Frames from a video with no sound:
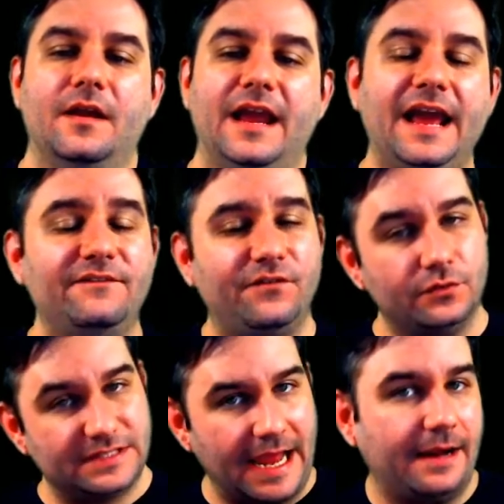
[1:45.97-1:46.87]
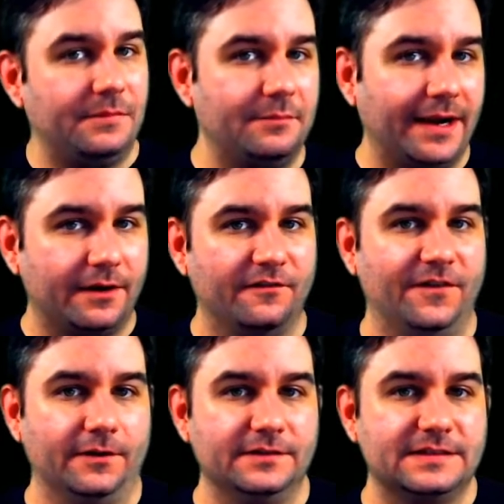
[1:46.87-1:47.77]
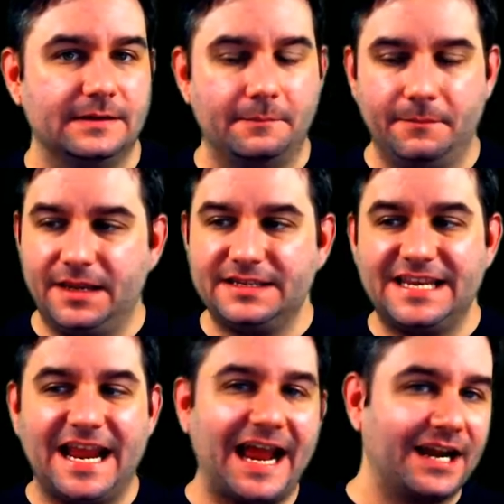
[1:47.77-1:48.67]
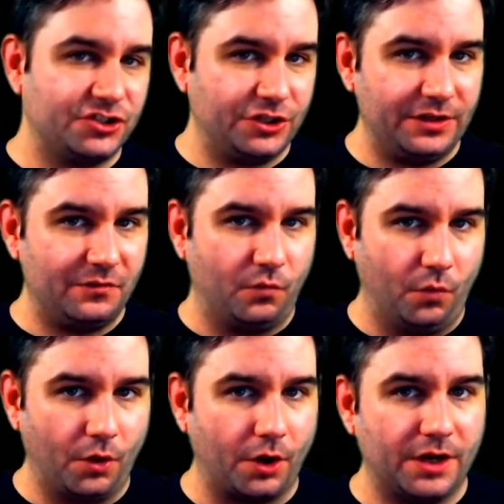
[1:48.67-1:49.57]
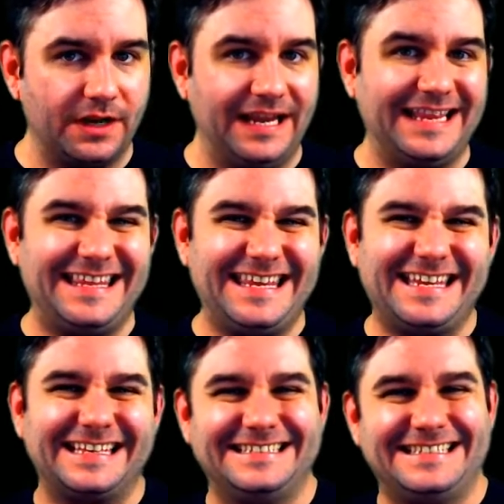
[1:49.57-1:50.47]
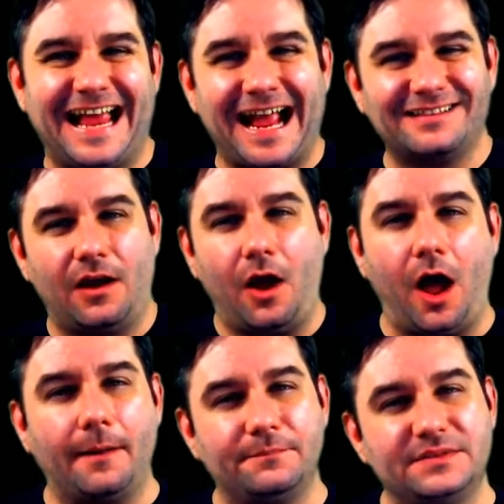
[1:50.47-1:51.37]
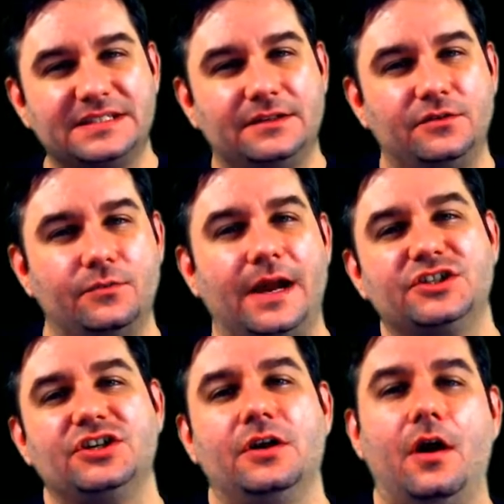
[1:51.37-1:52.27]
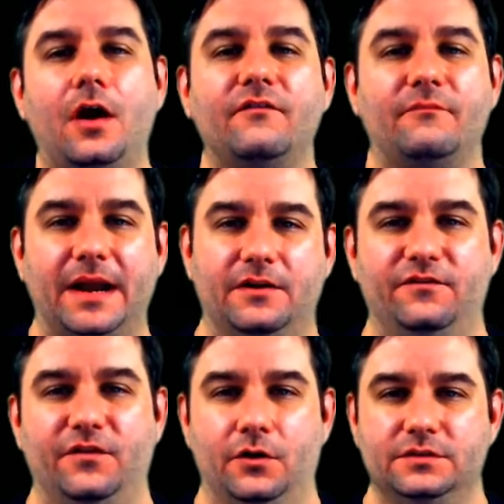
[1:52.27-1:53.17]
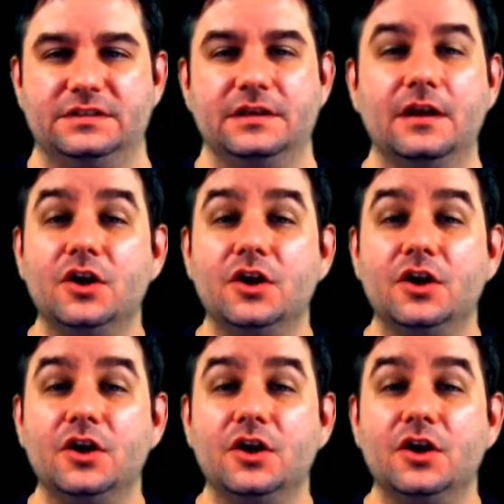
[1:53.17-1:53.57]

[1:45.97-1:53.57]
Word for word: headphones can be microphones because they actually work in the exact opposite direction of microphones.